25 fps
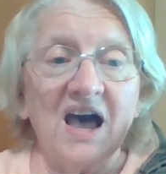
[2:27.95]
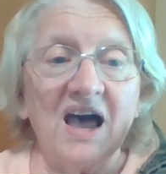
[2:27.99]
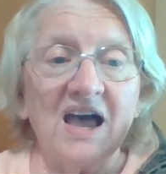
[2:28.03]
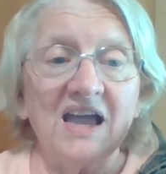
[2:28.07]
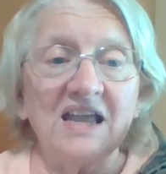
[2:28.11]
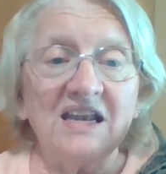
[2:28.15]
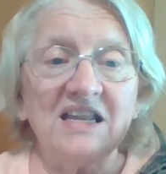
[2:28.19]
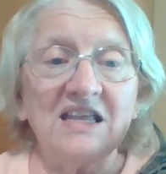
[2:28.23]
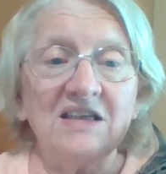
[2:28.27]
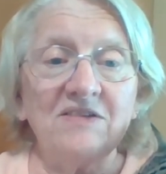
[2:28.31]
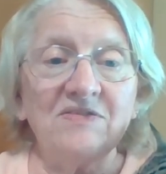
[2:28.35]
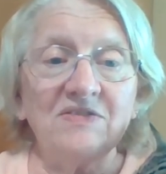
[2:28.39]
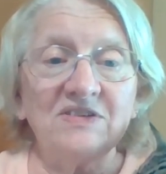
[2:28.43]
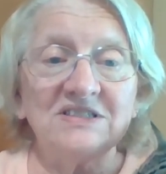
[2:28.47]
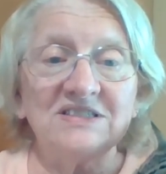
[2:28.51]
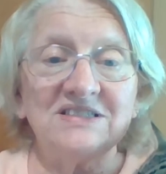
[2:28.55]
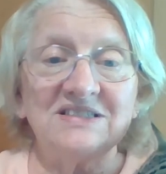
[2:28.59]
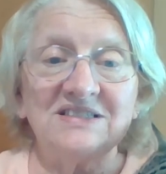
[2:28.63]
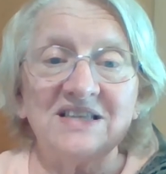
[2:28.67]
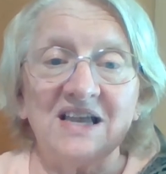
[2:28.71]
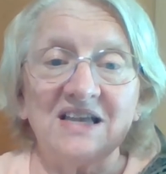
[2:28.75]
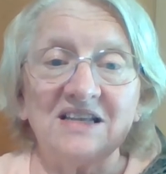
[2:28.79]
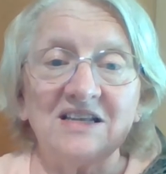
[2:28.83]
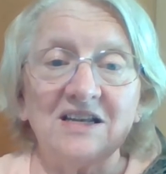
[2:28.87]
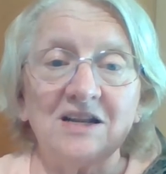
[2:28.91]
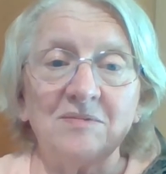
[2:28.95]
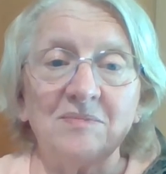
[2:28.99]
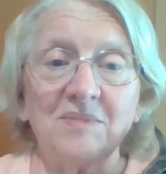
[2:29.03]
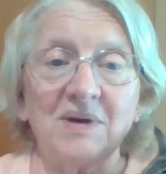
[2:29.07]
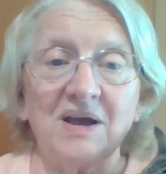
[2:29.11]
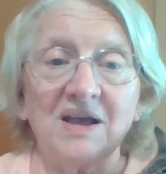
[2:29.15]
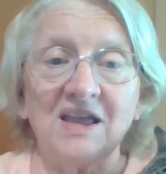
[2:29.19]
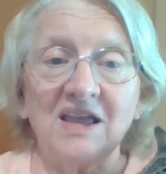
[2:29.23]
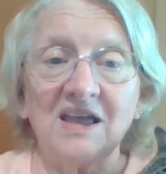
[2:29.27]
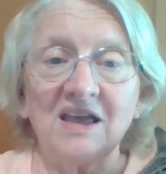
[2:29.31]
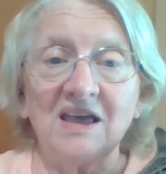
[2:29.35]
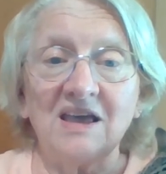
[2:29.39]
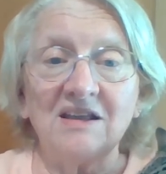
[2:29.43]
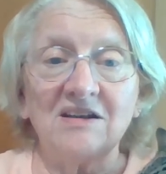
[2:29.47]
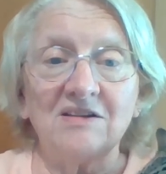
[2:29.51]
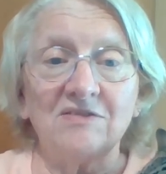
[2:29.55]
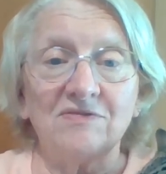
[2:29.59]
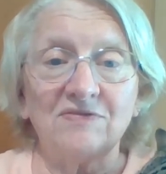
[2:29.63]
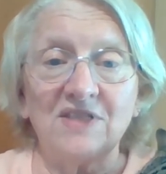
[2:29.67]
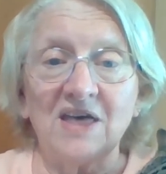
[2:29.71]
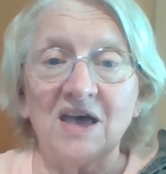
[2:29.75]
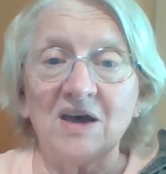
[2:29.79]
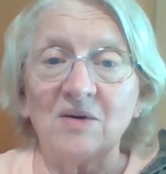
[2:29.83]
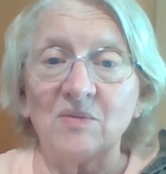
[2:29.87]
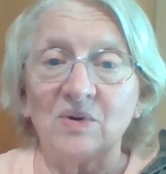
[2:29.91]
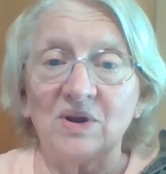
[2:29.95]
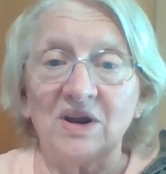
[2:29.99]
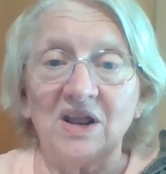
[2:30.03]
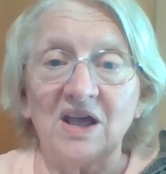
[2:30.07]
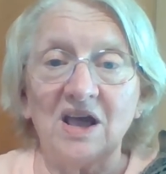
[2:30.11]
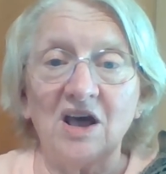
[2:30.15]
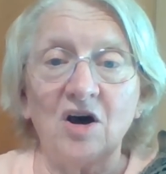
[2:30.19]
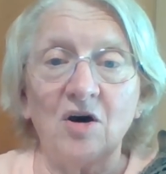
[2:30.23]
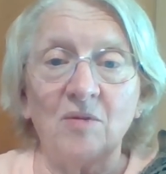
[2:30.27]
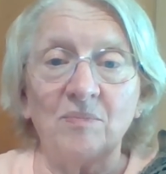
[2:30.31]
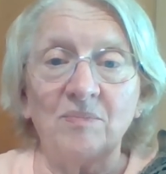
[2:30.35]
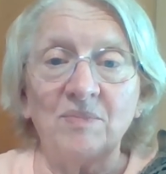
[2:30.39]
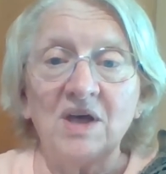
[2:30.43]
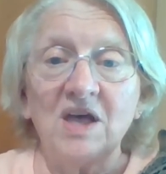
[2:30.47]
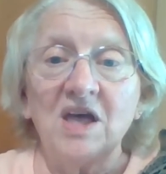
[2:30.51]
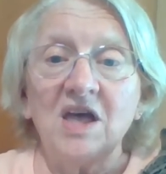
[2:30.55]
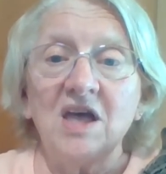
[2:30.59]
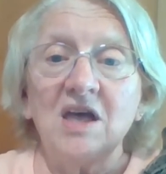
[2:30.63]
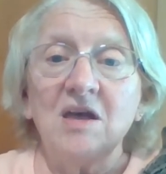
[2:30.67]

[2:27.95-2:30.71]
I'd even stand on my head if that would help.